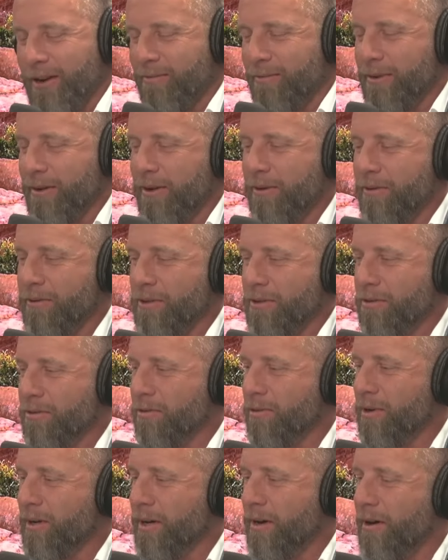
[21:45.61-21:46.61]
Everyone goes
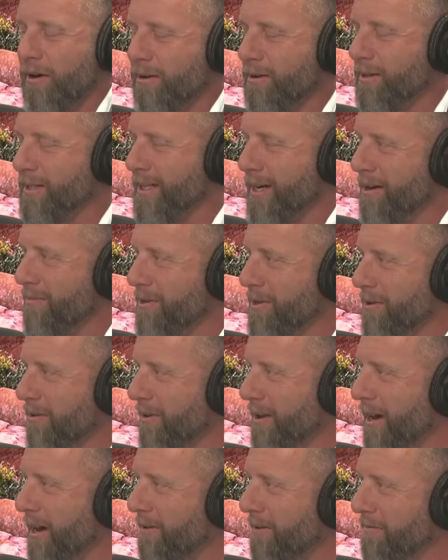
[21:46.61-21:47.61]
through a hard time in their
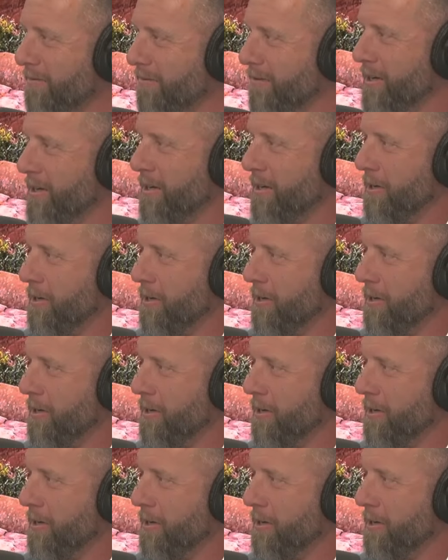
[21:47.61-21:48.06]
life.